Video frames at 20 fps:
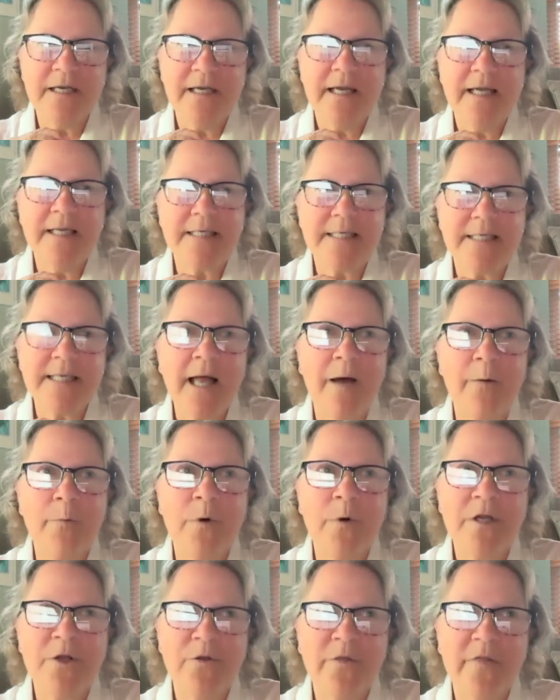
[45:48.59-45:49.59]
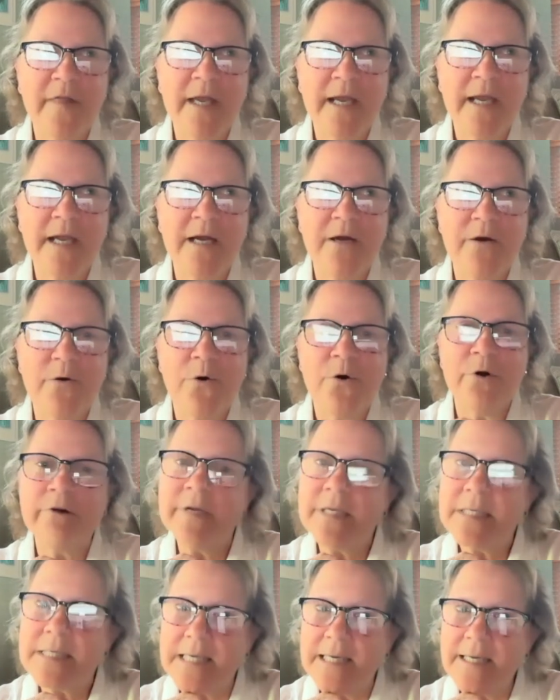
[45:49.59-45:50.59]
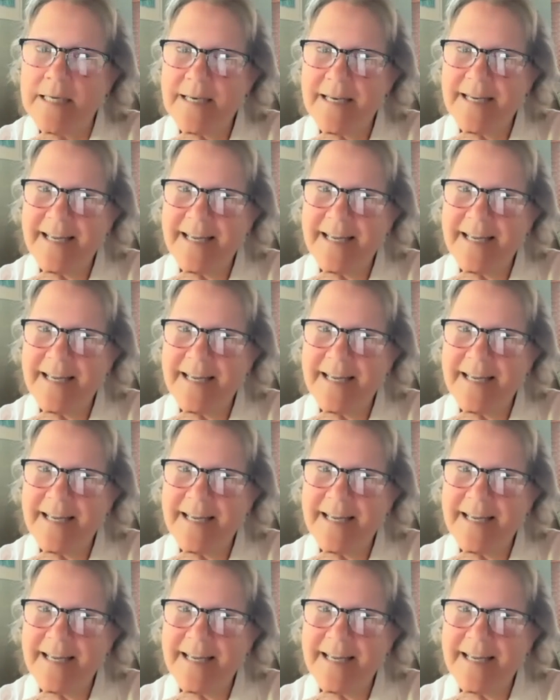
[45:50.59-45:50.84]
It's Not What You Think, or Is It?